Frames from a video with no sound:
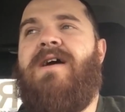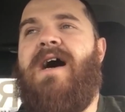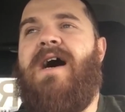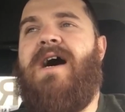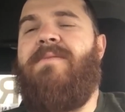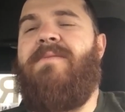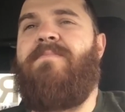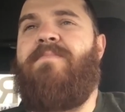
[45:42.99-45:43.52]

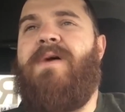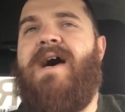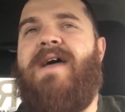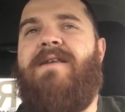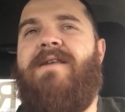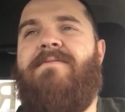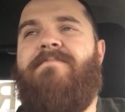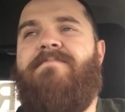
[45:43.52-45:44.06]

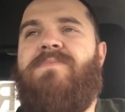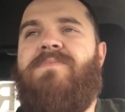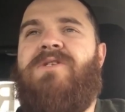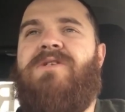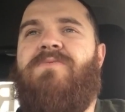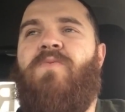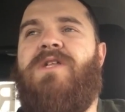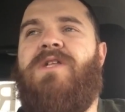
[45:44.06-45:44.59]
But
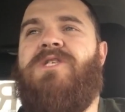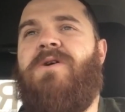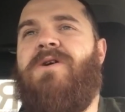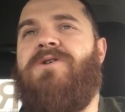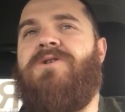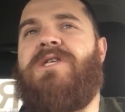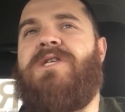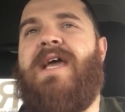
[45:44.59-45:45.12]
once
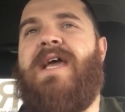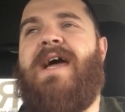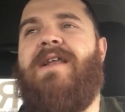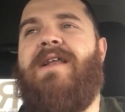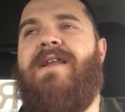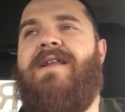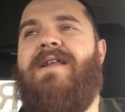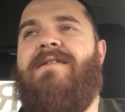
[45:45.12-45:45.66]
you
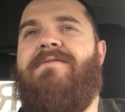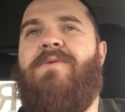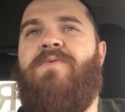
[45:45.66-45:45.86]
understand it,